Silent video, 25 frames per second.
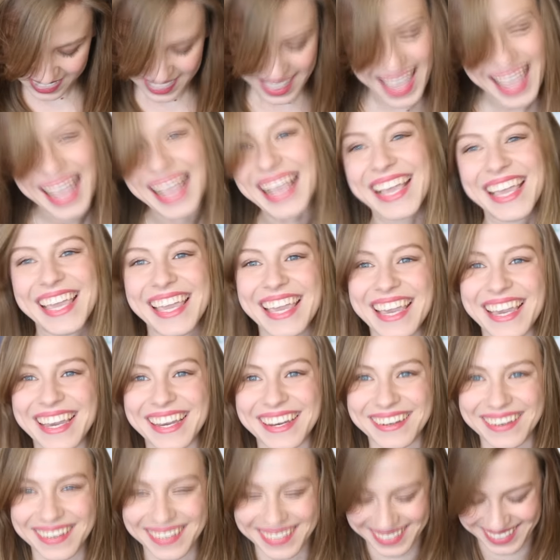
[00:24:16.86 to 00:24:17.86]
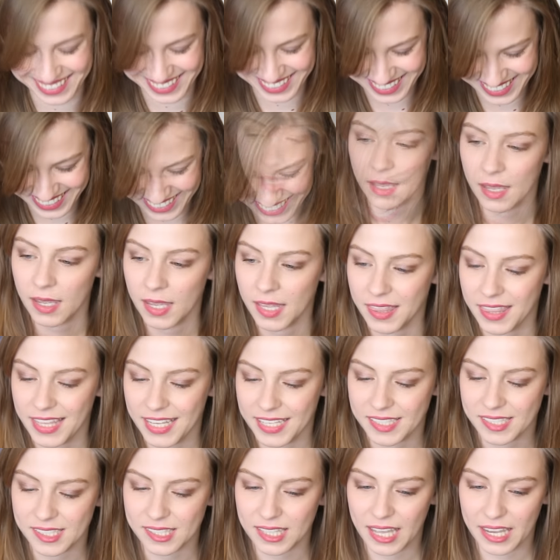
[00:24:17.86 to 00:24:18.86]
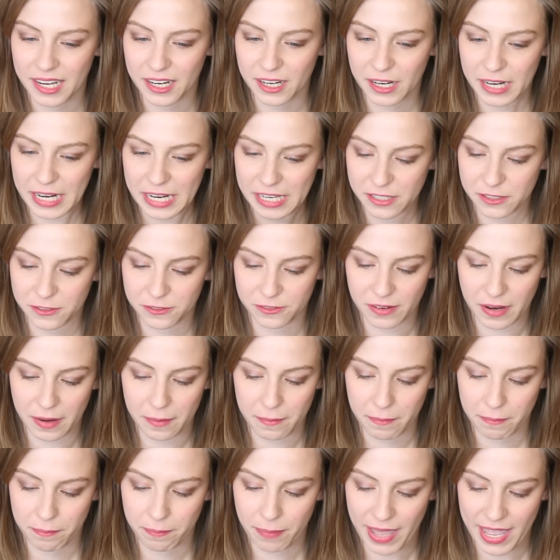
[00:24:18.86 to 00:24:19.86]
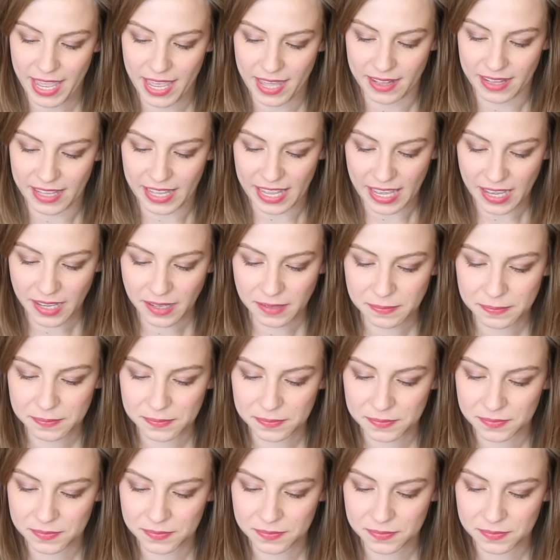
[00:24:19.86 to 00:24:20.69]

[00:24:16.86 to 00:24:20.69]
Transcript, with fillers: Thank you. This letter is from Bailey.